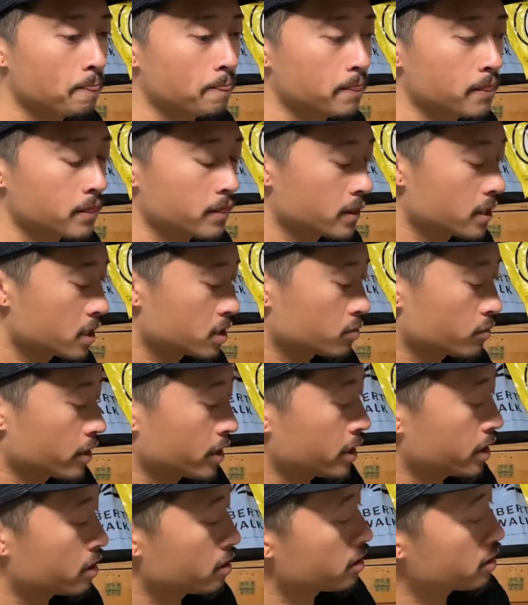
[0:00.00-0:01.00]
this right
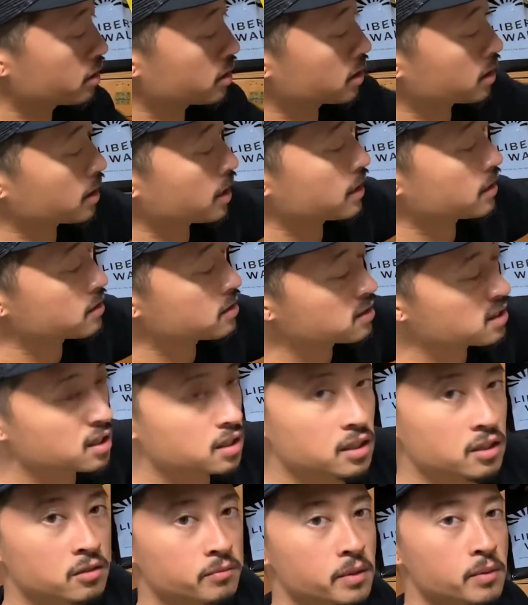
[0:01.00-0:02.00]
here you can kind of stick a
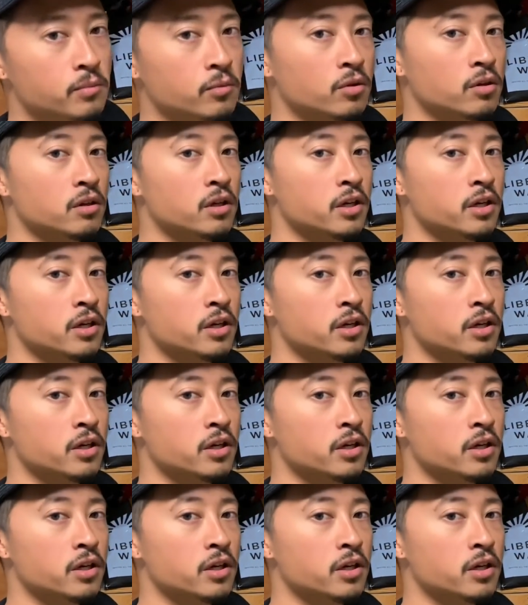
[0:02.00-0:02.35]
little bit more